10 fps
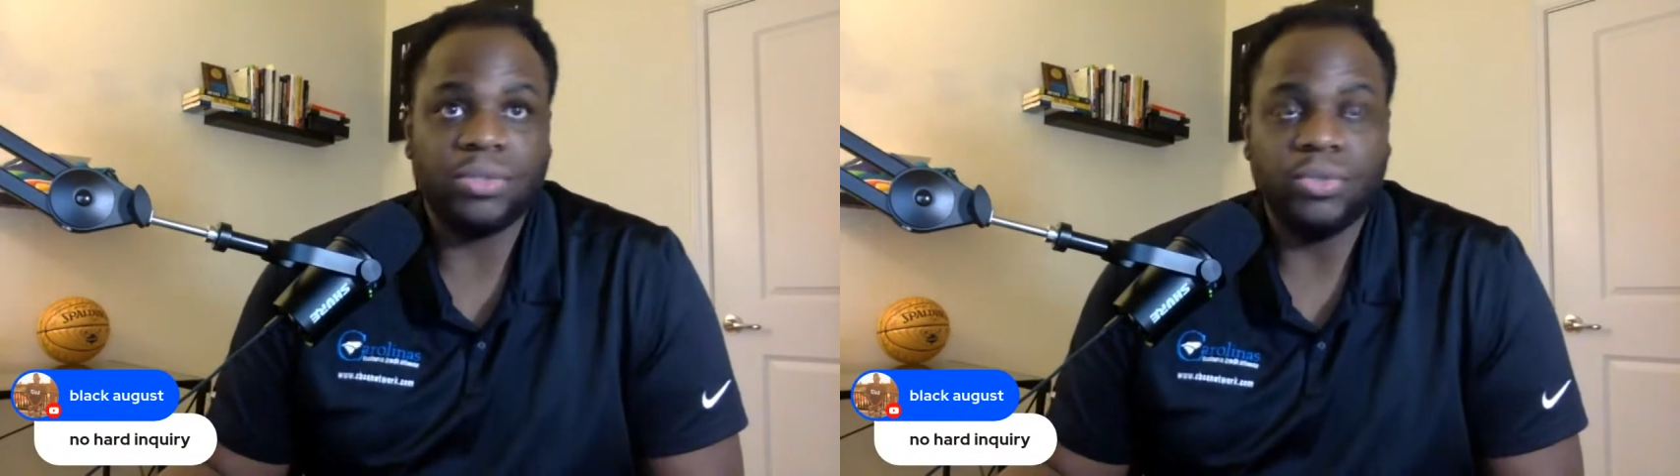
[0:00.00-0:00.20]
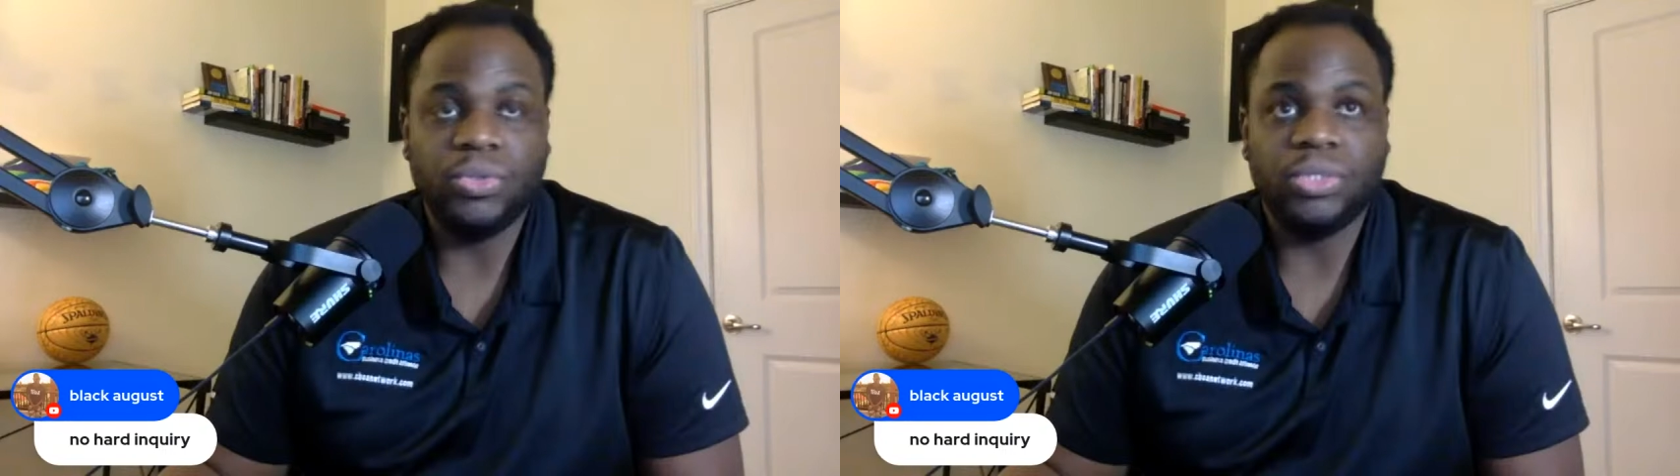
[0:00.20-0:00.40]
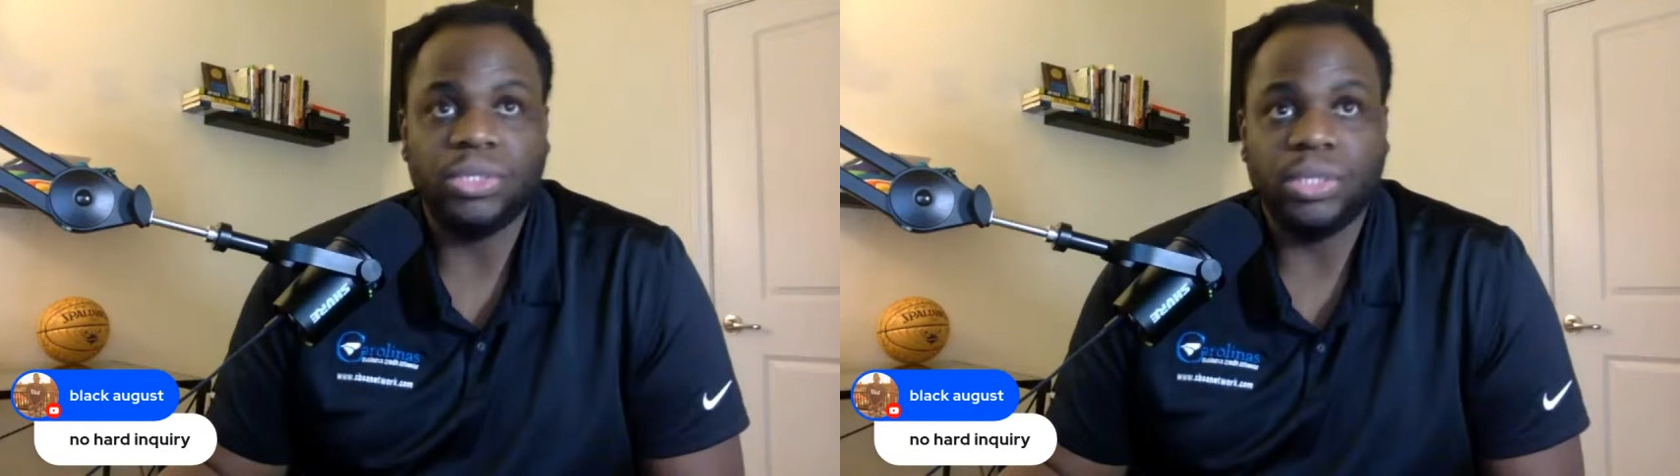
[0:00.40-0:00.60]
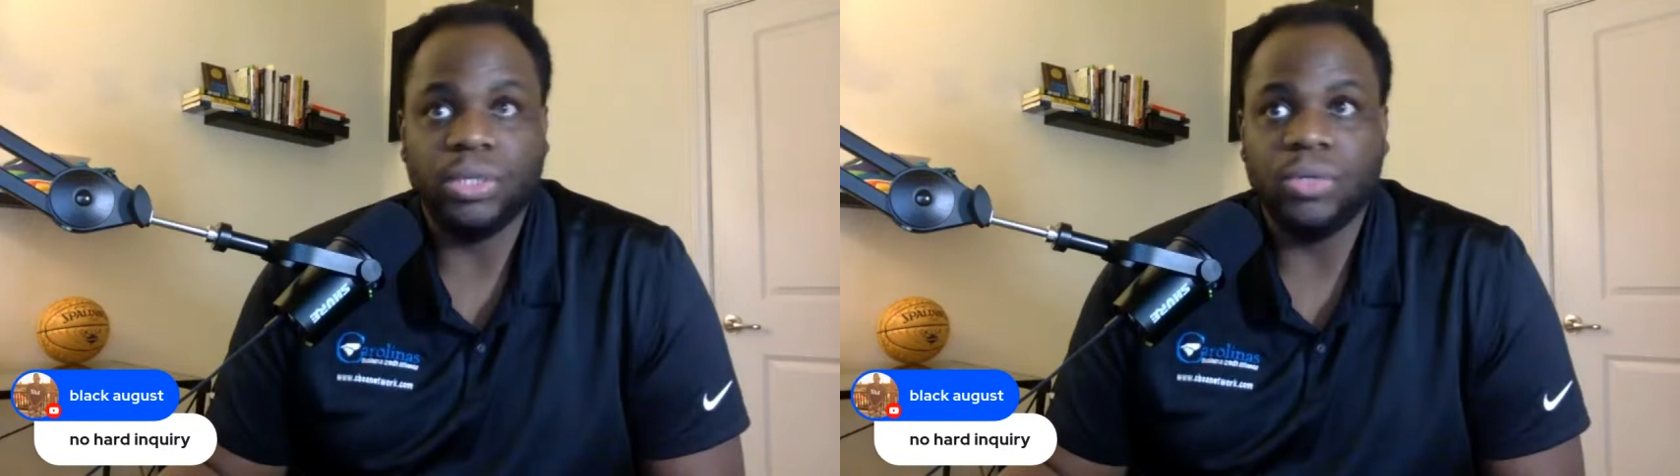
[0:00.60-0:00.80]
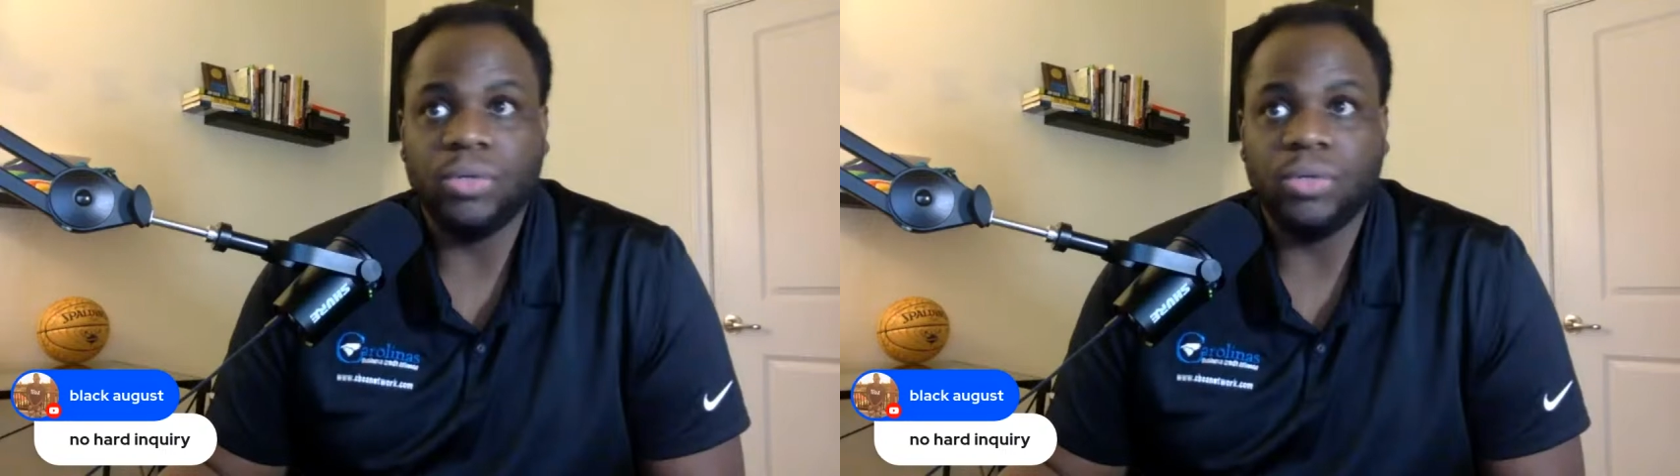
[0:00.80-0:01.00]
You
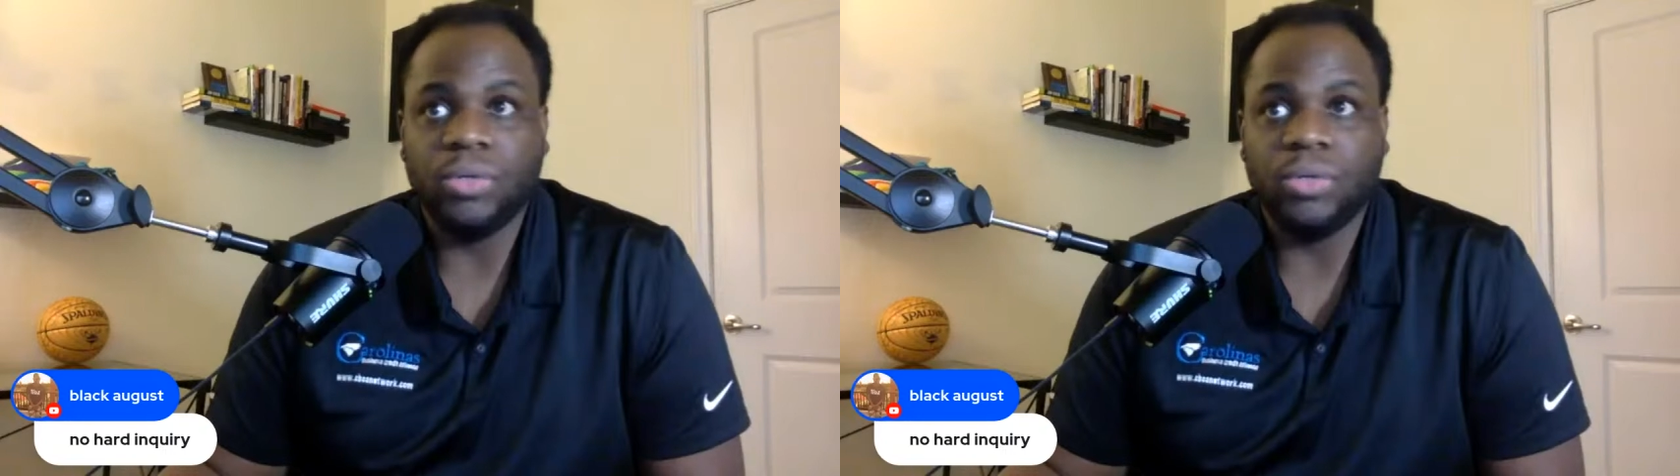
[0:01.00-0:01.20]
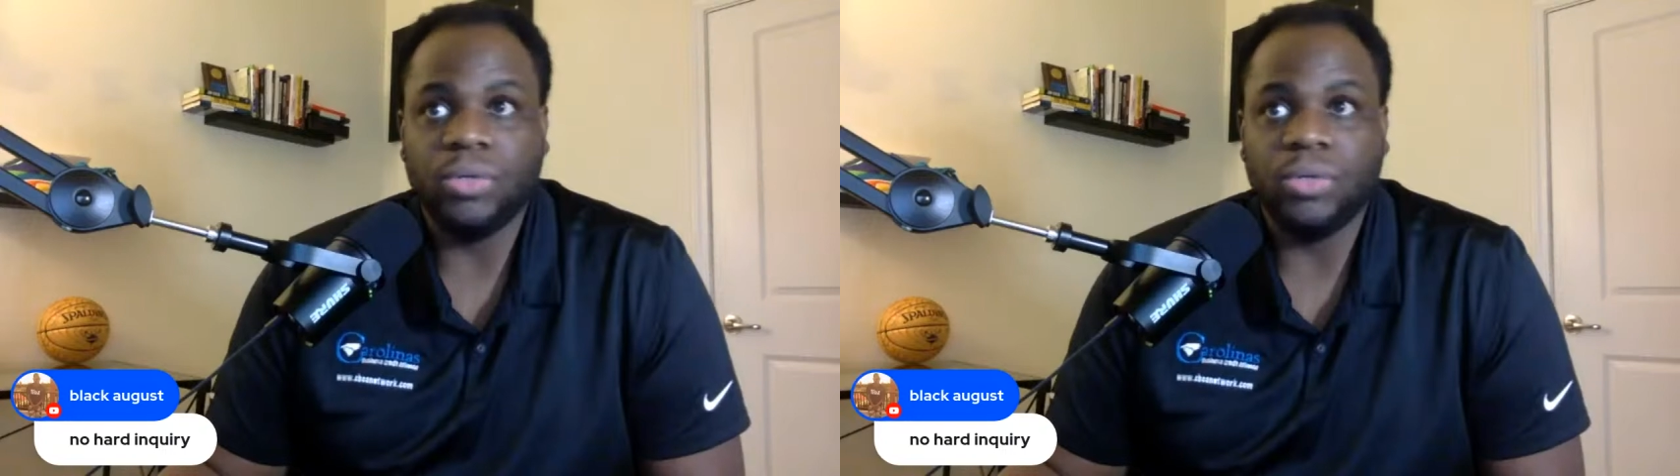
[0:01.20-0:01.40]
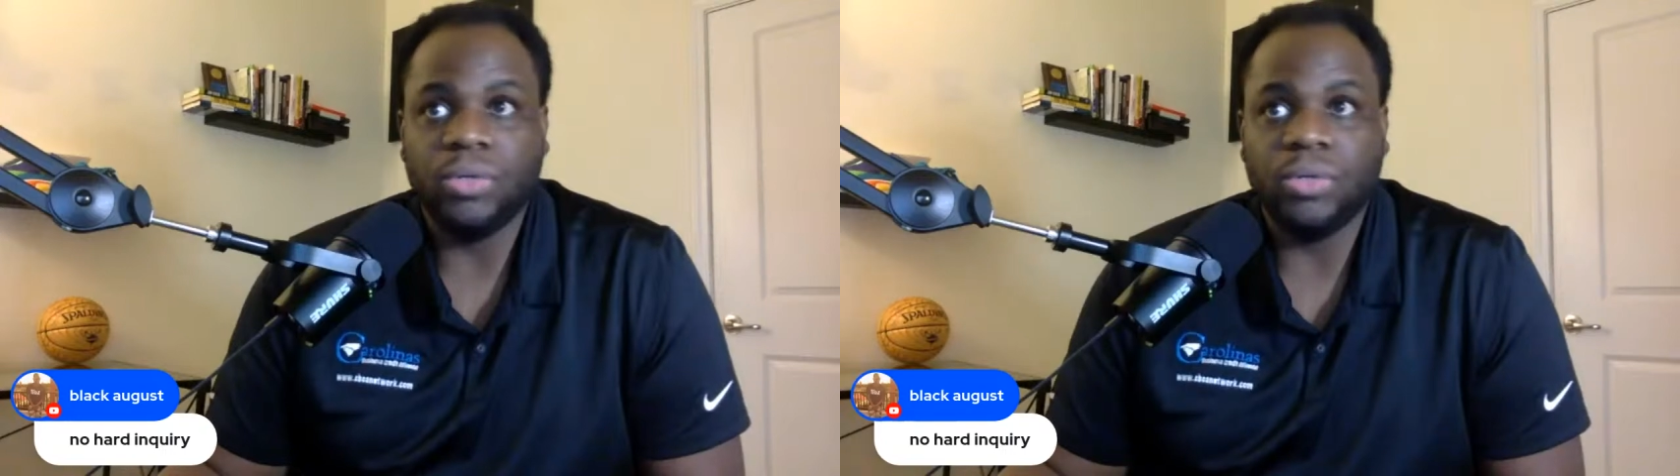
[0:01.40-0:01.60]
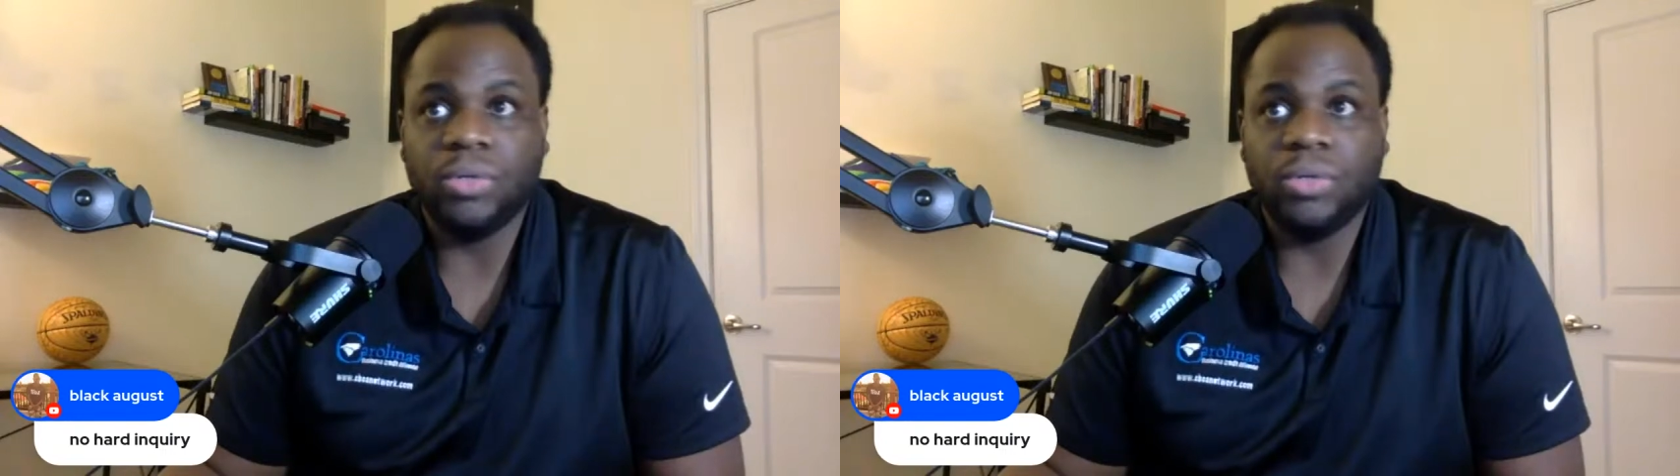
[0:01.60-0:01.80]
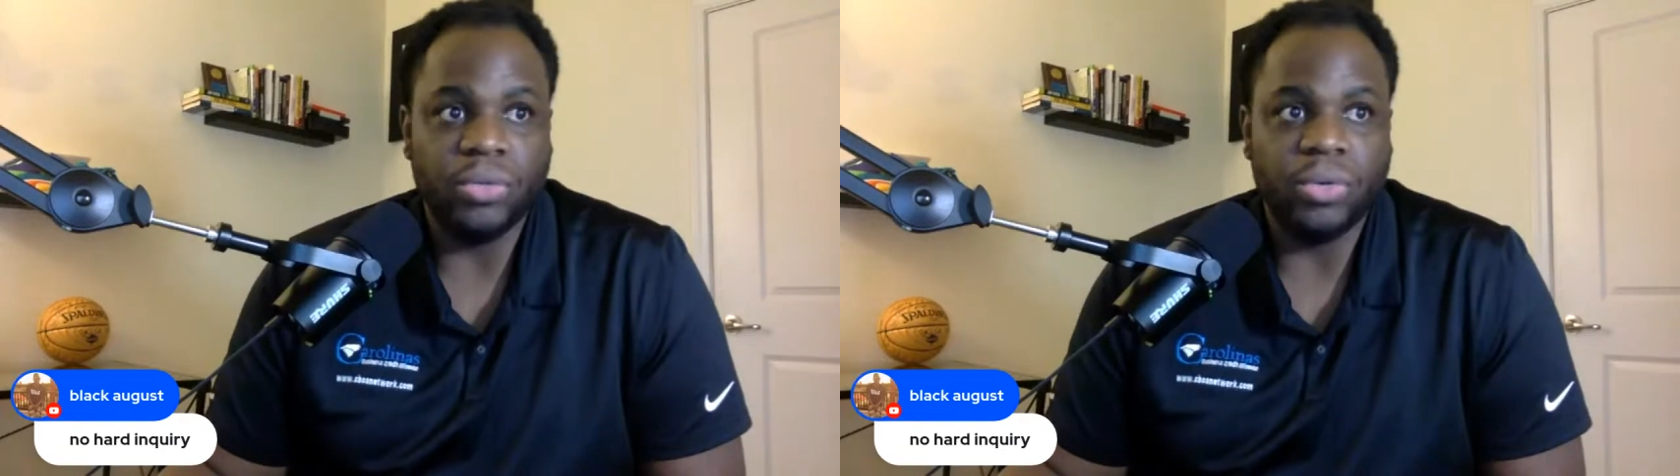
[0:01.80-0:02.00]

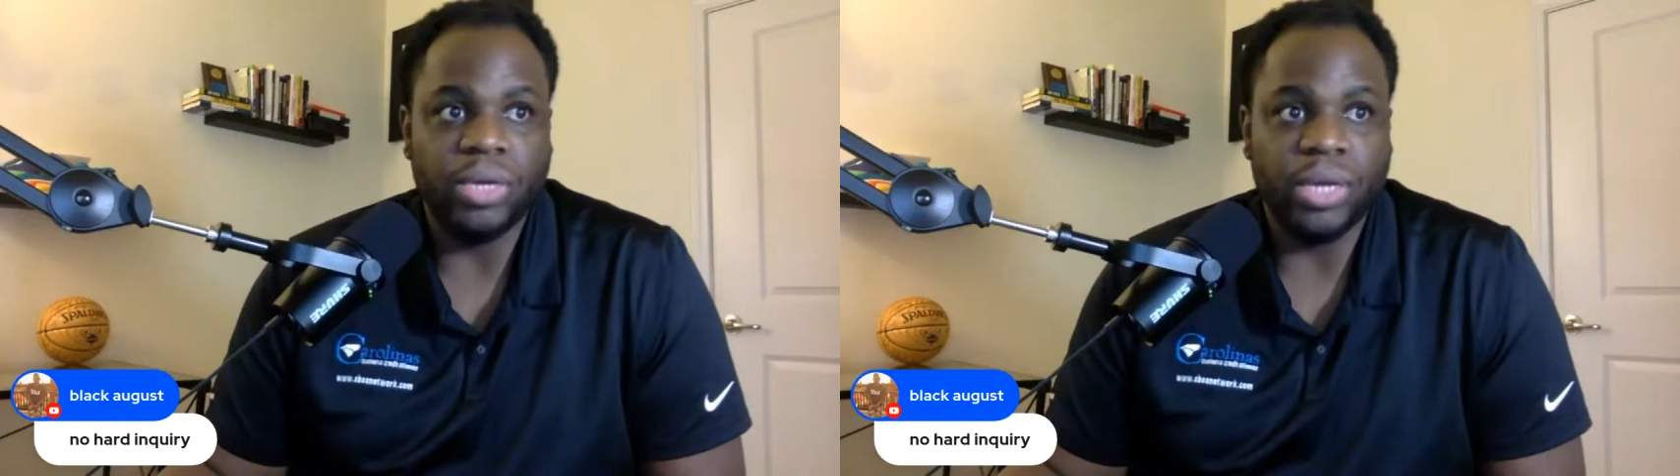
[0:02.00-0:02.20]
can